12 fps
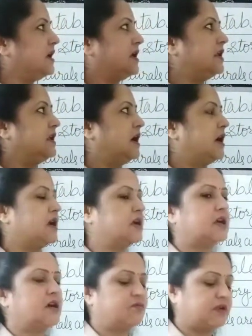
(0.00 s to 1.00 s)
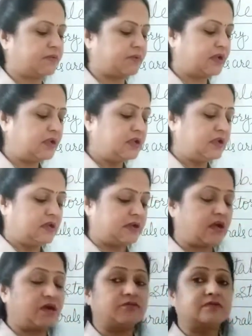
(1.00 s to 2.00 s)
in uncountable
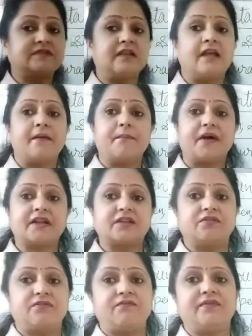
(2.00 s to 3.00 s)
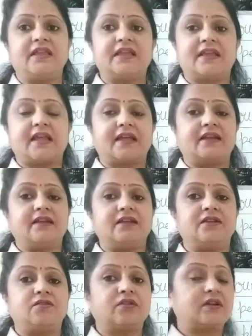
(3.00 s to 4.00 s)
nouns. But we can
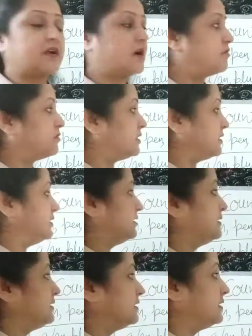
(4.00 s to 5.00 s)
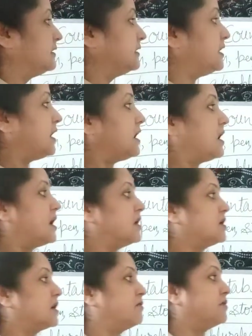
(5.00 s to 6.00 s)
not count the
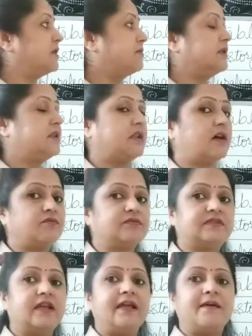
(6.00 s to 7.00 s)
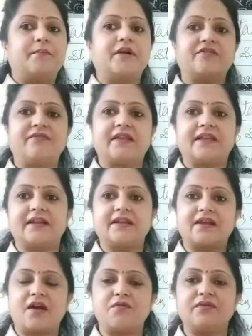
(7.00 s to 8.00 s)
uncountable nouns, but we can
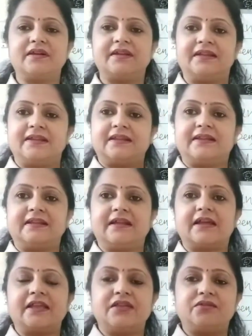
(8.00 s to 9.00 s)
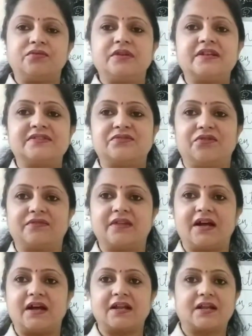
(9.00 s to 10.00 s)
count the units of the
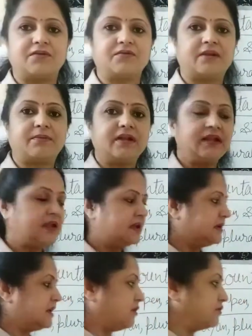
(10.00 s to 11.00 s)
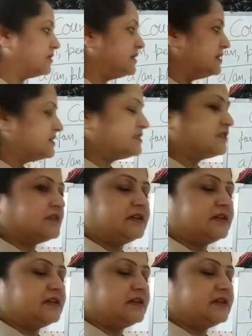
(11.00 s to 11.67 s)
uncountable noun. So,